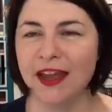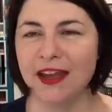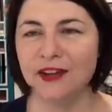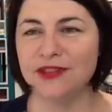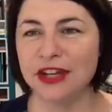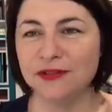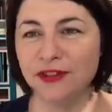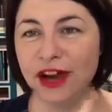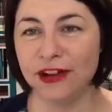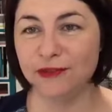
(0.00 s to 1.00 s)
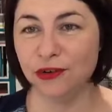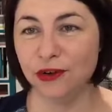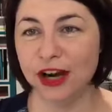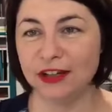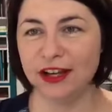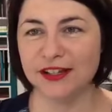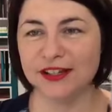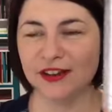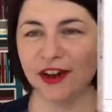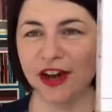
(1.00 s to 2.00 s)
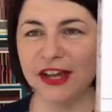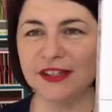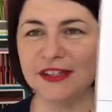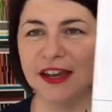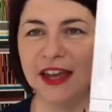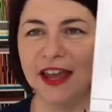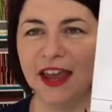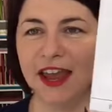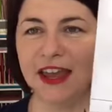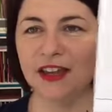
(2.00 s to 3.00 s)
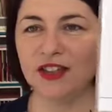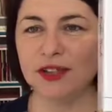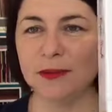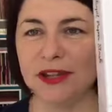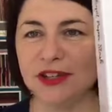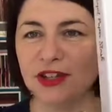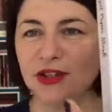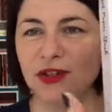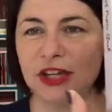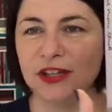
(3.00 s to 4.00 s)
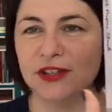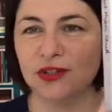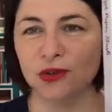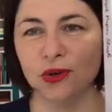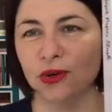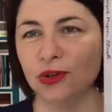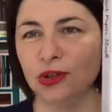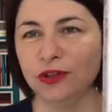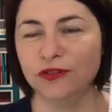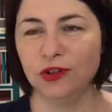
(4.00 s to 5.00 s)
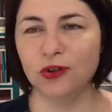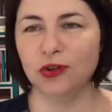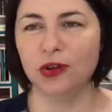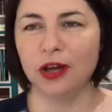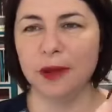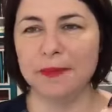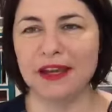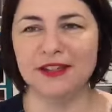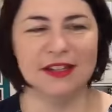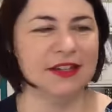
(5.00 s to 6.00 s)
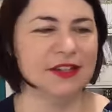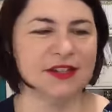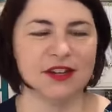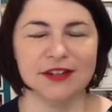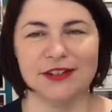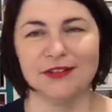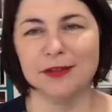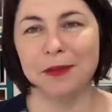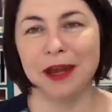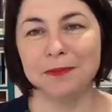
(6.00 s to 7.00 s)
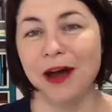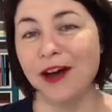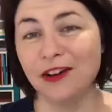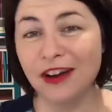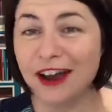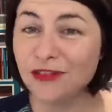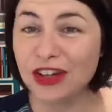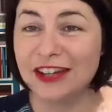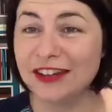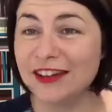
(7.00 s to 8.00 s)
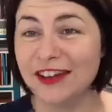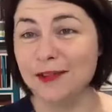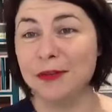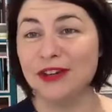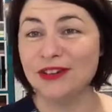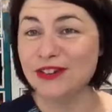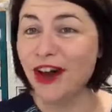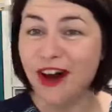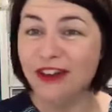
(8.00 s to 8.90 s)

And I've done it for A4 and letter size. And it just means that you can store all of your amazing designer series paper. I don't have any in here because I